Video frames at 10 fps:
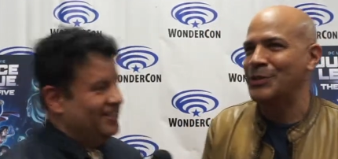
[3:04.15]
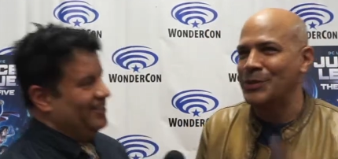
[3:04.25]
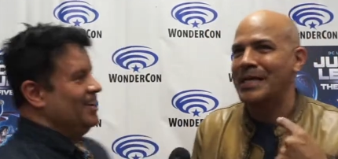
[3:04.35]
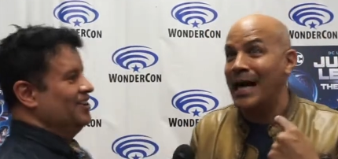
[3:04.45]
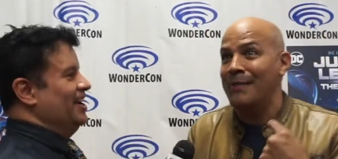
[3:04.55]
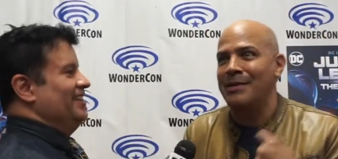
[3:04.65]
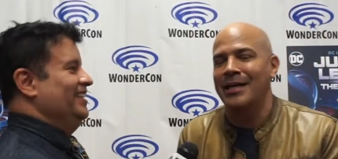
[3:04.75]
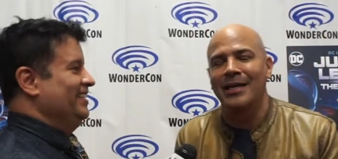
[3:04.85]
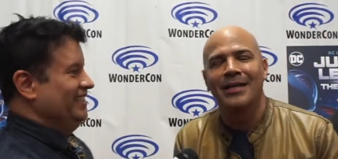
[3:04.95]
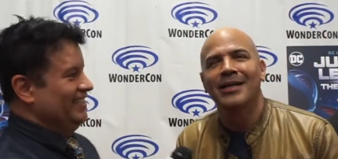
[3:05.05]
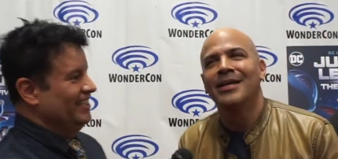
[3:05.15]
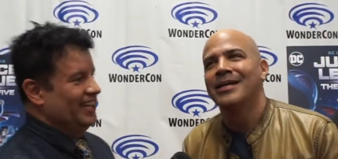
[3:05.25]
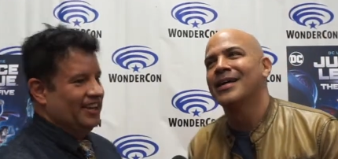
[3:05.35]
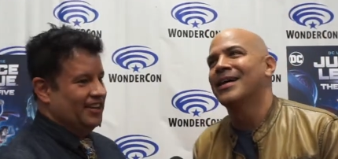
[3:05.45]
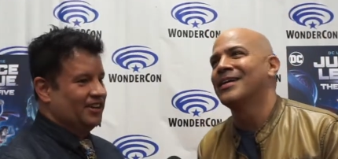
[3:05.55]
Speaker 1: You got me.
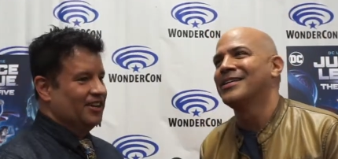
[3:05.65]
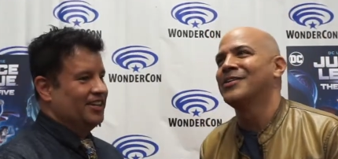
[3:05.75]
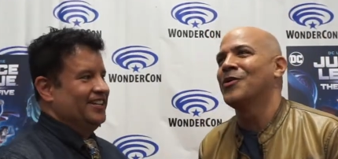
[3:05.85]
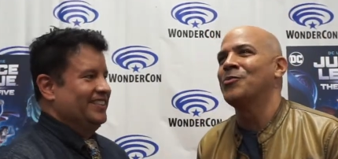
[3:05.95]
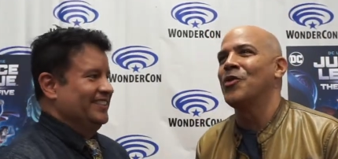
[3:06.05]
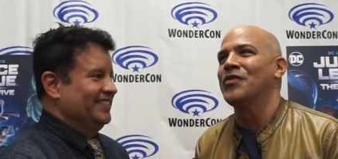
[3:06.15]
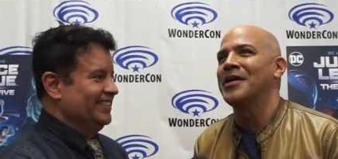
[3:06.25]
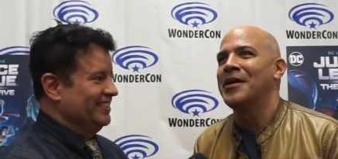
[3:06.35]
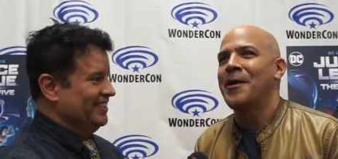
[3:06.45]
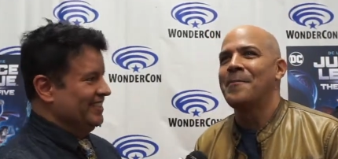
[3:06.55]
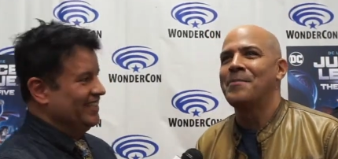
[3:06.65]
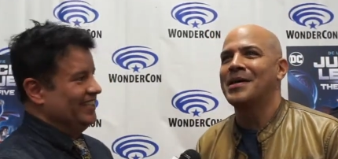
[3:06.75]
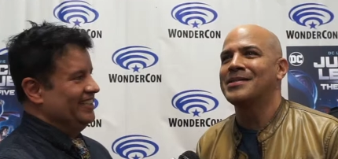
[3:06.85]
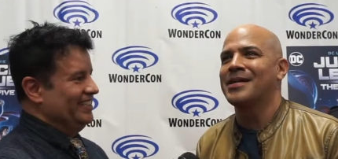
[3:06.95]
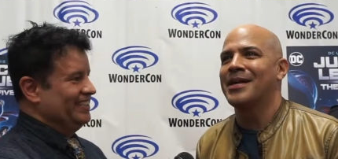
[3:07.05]
yeah, no movie.
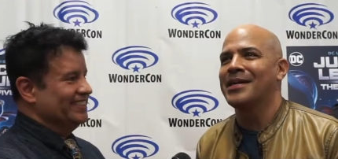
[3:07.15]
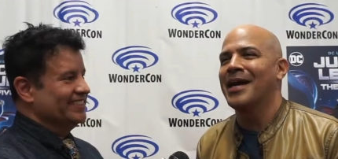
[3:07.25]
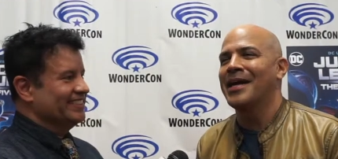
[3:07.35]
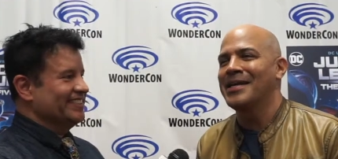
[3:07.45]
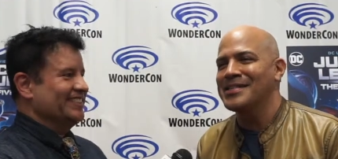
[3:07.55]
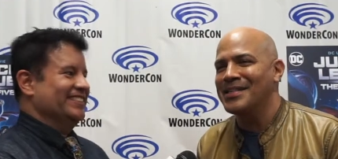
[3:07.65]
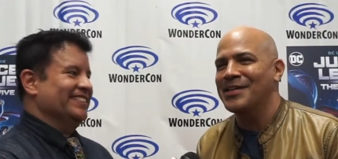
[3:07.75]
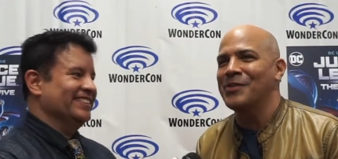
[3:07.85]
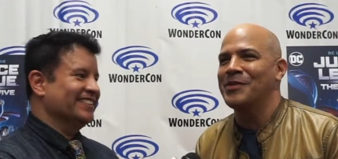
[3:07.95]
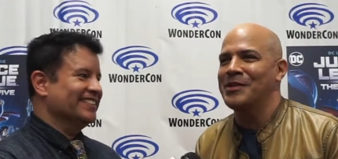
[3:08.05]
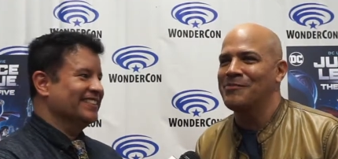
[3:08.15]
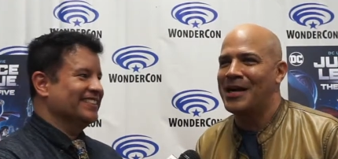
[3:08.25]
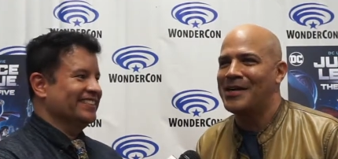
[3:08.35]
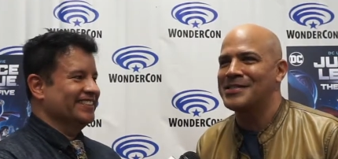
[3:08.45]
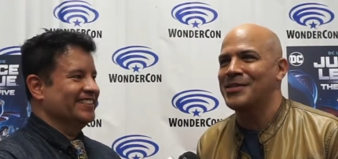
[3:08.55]
But uh, yeah, it is a little bit
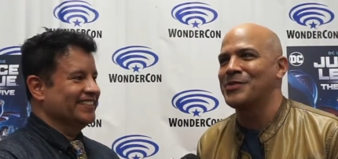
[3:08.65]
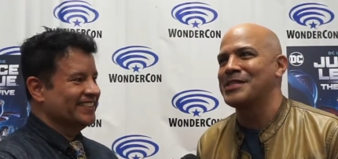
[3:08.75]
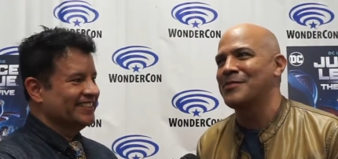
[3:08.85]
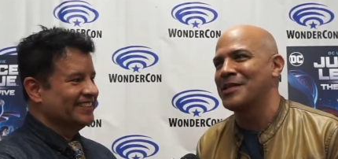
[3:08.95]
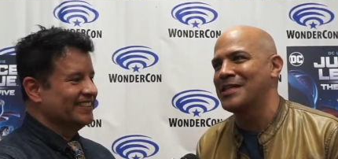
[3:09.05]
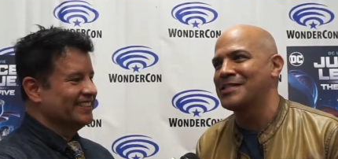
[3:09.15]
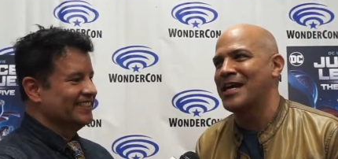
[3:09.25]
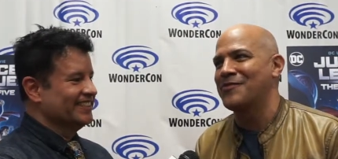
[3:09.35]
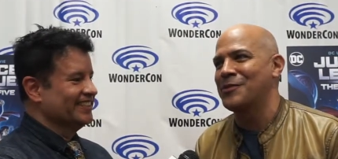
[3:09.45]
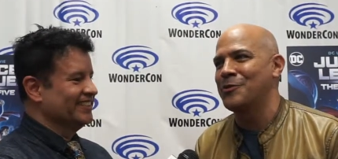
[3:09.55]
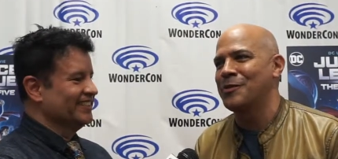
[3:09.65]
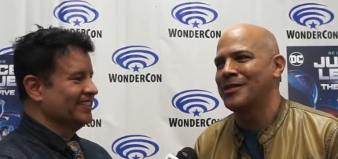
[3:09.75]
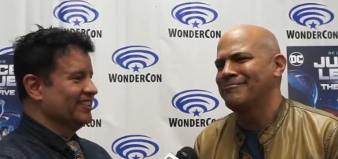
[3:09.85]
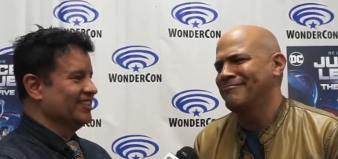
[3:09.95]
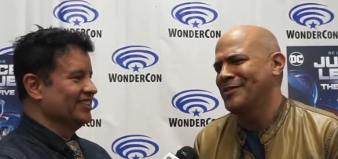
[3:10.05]
embarrassing with some of the things I have to do,
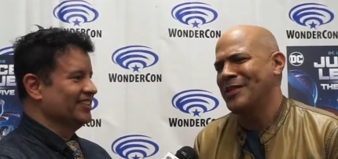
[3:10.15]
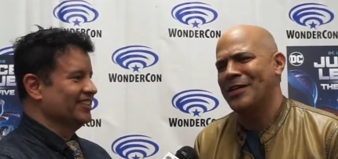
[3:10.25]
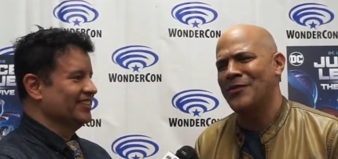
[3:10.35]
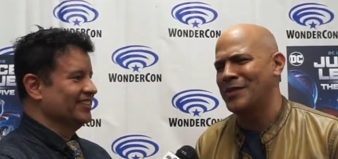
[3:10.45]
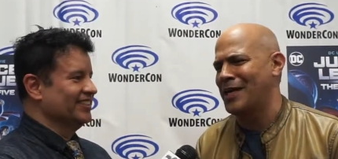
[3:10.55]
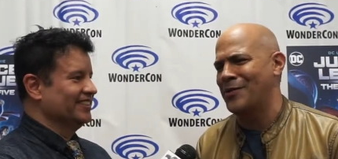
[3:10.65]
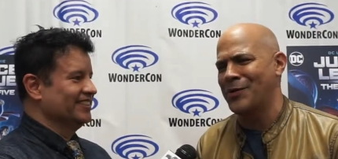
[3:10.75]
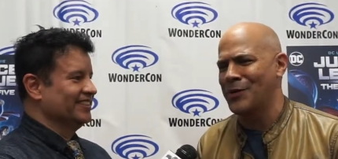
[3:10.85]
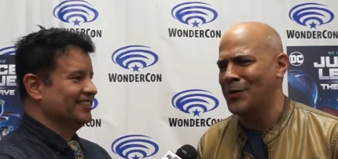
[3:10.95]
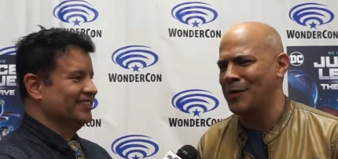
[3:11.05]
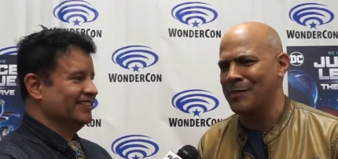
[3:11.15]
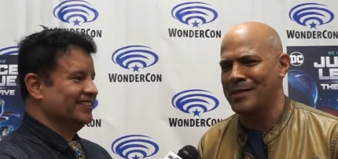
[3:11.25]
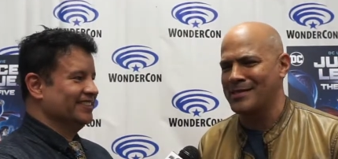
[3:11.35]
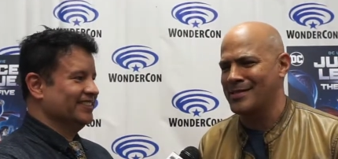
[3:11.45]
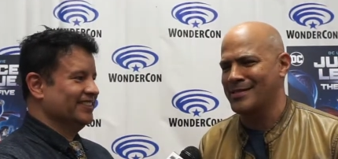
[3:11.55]
but you get over that real quick
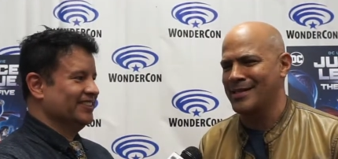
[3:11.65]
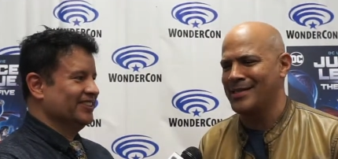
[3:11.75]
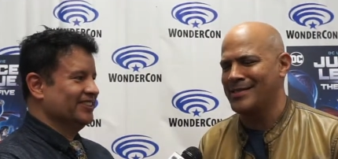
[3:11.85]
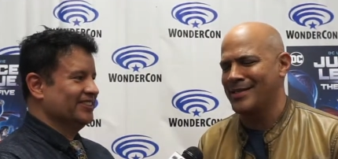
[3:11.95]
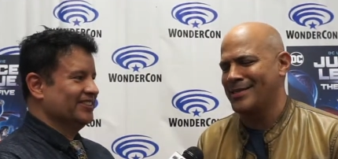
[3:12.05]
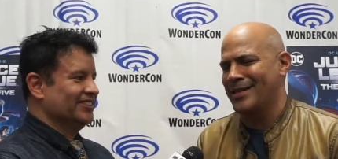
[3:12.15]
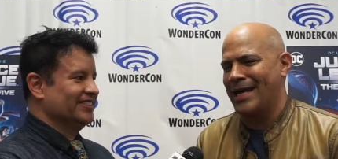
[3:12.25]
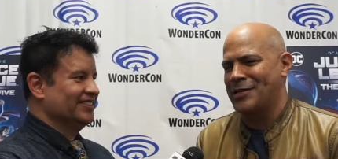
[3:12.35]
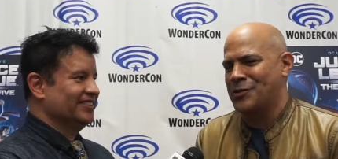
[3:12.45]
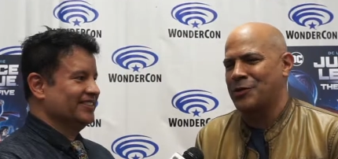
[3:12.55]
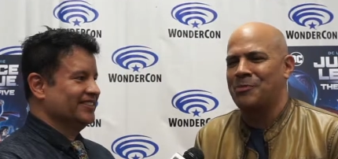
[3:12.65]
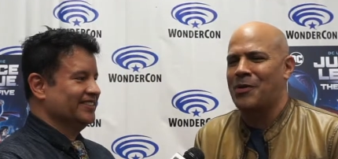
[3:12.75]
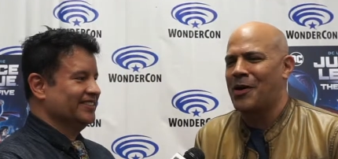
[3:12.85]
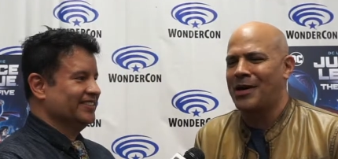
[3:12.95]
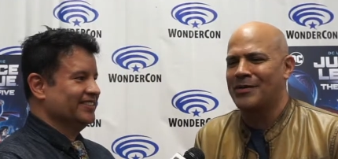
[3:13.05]
because it's it's such an integral
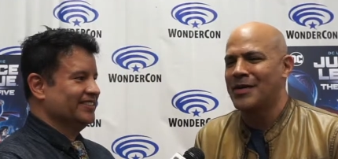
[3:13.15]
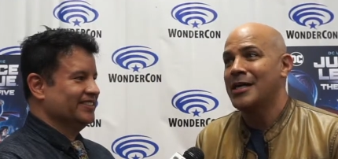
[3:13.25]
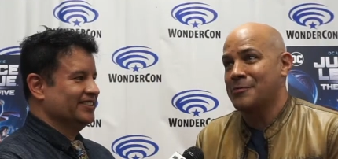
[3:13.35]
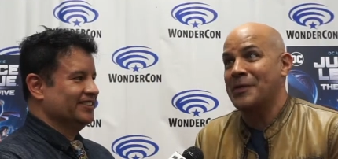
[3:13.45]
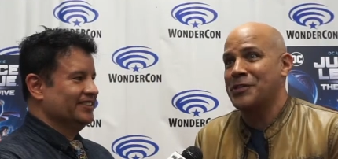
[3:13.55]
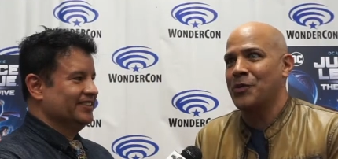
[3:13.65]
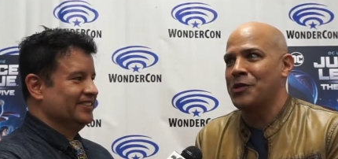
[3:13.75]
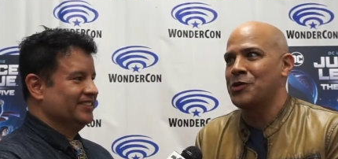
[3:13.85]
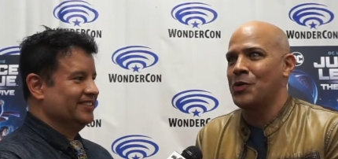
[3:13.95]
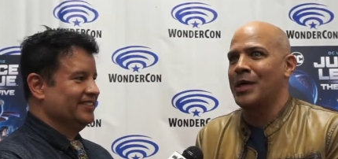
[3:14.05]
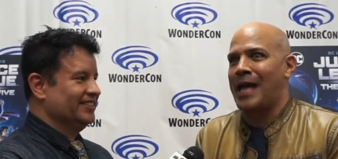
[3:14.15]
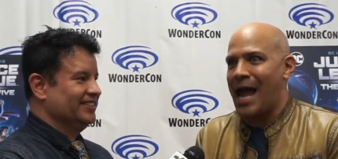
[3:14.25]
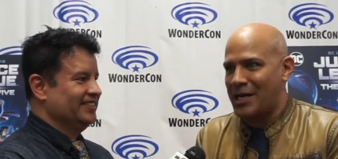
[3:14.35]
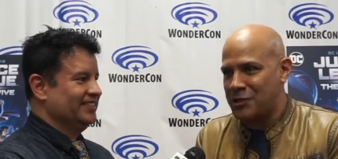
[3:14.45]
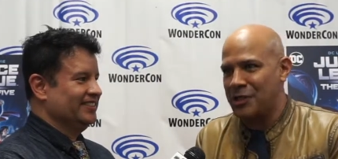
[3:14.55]
part of, especially when you're doing an
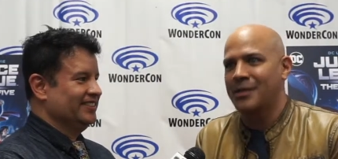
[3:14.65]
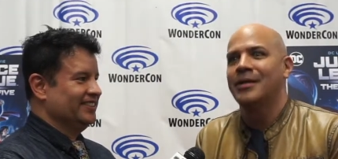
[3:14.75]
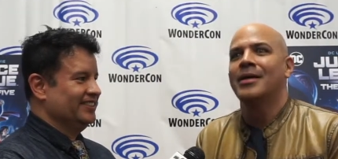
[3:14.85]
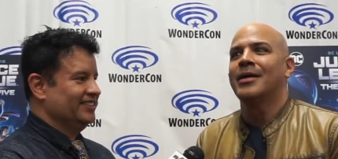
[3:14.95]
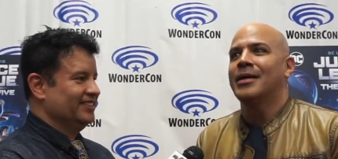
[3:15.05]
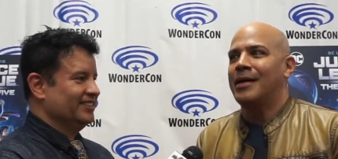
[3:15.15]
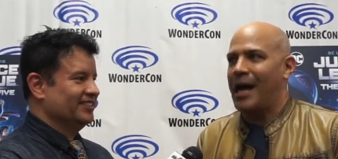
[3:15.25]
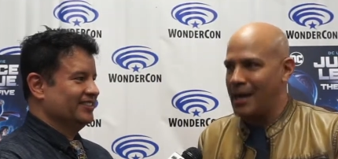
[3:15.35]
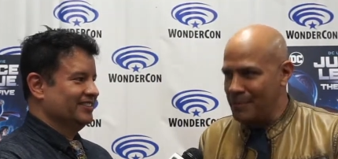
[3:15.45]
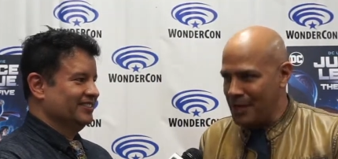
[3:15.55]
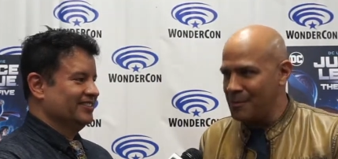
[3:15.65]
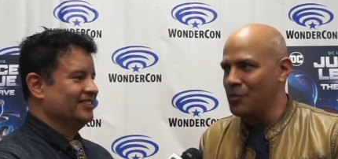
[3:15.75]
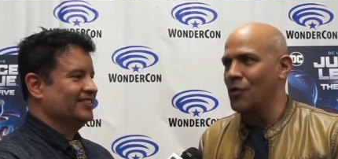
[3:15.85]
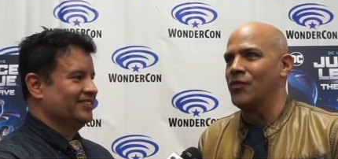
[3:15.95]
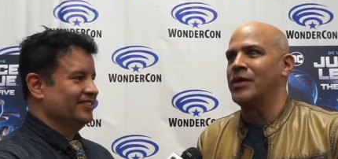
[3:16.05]
action animated
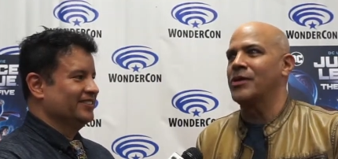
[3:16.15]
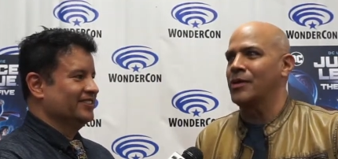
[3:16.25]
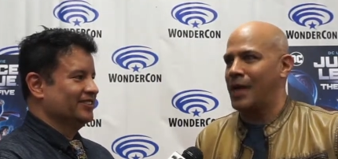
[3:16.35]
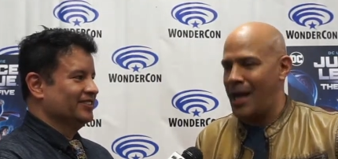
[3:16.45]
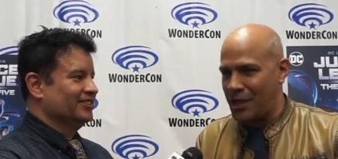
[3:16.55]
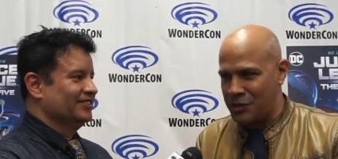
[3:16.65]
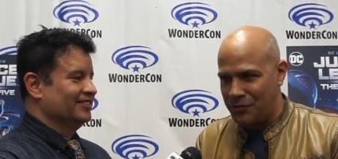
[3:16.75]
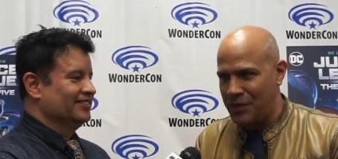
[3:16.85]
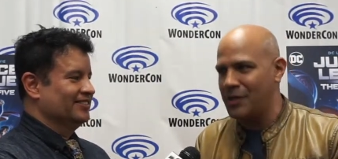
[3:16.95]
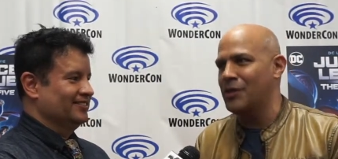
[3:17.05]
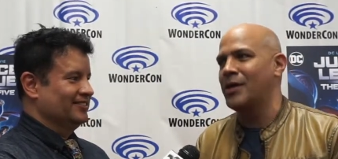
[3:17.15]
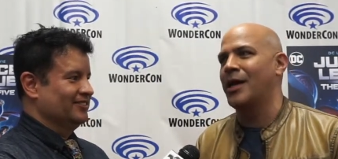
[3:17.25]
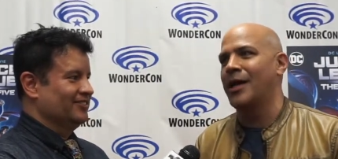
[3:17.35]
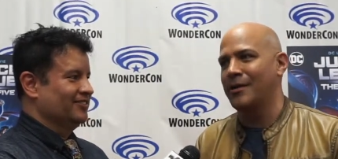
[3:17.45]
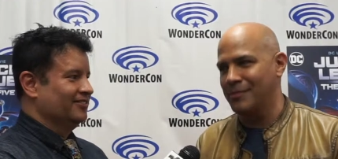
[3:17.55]
movie or an action video
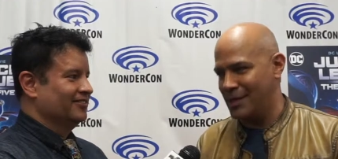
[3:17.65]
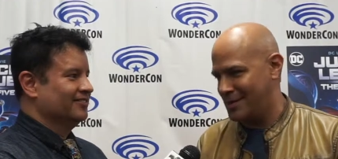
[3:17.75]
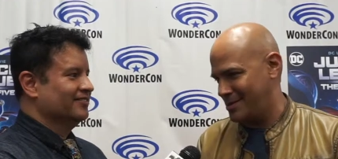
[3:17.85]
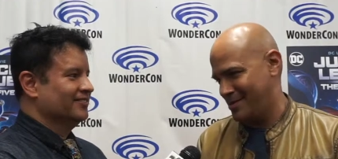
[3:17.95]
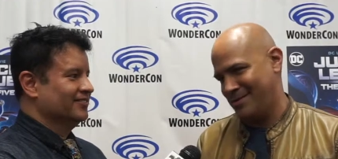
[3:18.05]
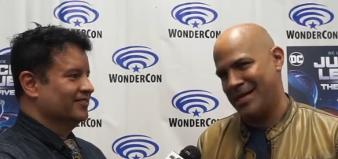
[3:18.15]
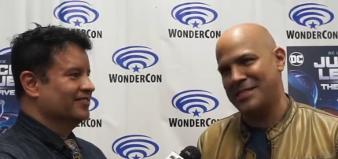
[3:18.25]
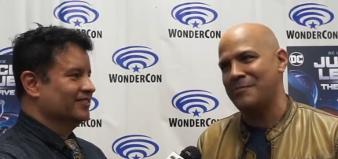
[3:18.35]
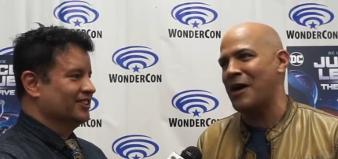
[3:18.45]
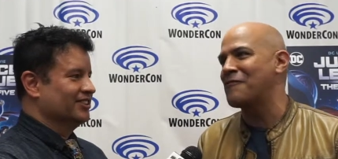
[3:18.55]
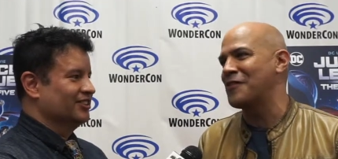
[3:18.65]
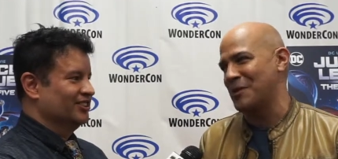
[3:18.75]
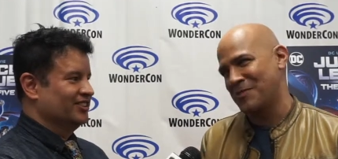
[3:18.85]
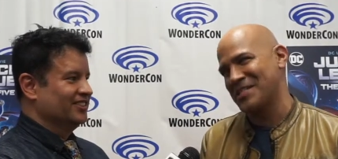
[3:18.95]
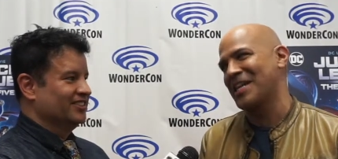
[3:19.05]
game. It's that's about
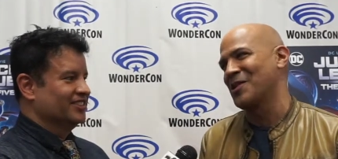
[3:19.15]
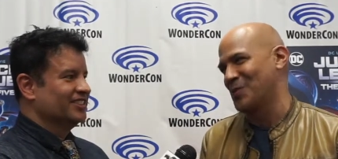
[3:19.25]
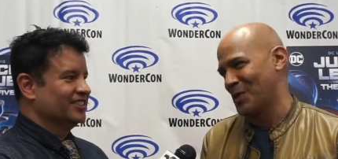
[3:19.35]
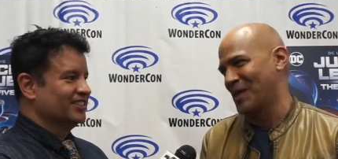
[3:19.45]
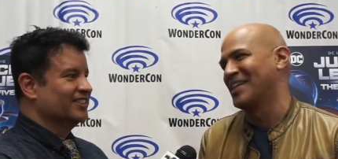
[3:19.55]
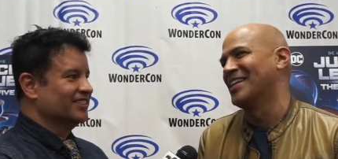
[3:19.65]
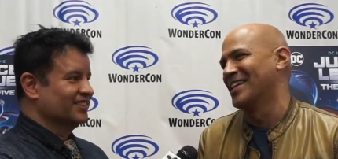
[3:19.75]
50% of the work.